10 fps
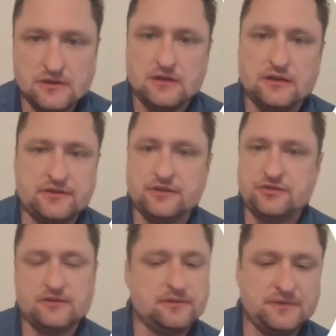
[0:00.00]
A
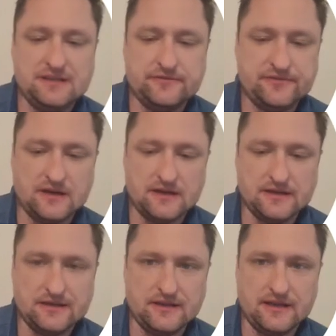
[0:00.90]
tissue can be
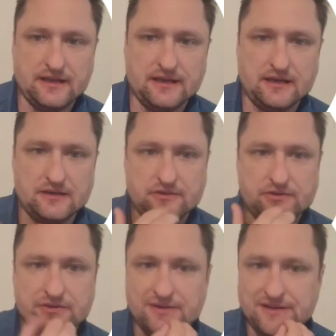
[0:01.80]
defined
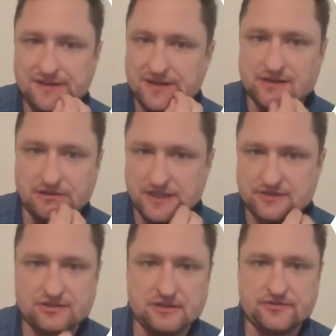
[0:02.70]
as a
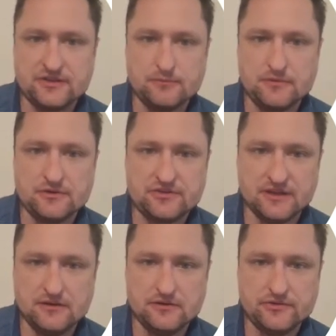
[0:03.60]
collection of similar
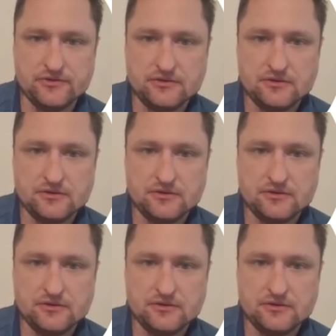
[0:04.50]
cells